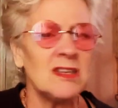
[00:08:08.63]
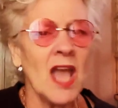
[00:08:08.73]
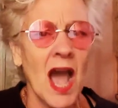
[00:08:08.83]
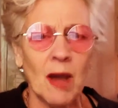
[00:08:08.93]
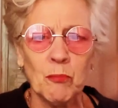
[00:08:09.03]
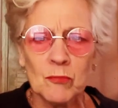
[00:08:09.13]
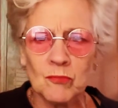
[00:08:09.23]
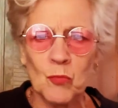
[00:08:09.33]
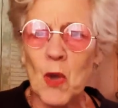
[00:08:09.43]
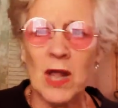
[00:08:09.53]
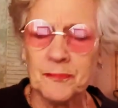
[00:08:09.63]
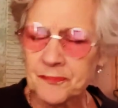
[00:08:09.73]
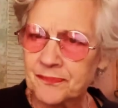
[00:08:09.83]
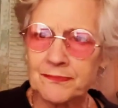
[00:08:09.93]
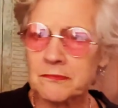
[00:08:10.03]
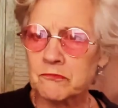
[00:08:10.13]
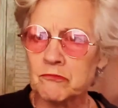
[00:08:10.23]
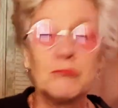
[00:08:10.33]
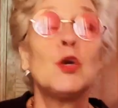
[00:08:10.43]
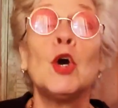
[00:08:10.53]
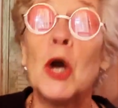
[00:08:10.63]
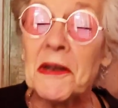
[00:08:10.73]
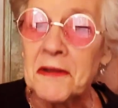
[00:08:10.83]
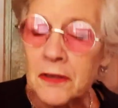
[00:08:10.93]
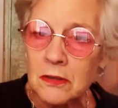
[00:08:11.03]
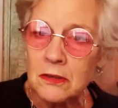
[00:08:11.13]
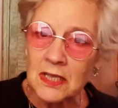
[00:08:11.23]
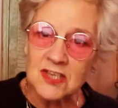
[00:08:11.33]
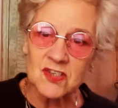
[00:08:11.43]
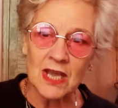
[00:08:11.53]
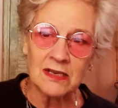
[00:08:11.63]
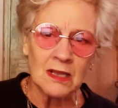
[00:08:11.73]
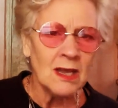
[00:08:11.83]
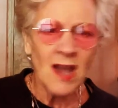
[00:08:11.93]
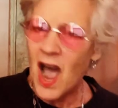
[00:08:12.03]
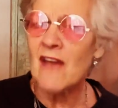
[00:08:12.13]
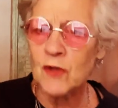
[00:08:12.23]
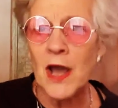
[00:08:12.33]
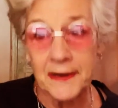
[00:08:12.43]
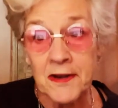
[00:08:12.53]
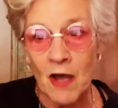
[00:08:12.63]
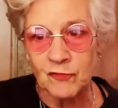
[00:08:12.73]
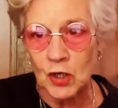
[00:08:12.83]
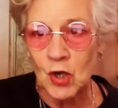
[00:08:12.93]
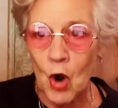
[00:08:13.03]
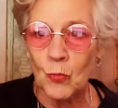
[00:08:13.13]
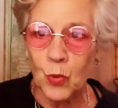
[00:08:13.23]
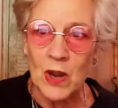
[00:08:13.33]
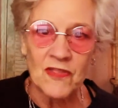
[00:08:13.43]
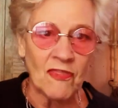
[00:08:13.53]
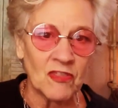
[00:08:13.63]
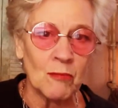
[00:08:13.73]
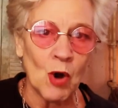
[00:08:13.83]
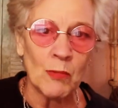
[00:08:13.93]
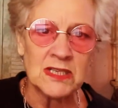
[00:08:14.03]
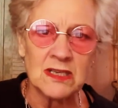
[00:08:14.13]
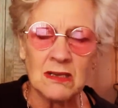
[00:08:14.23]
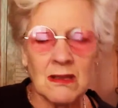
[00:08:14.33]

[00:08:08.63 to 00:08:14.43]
"Yeah, well, good," he said. "I've got enough to cope with at the moment."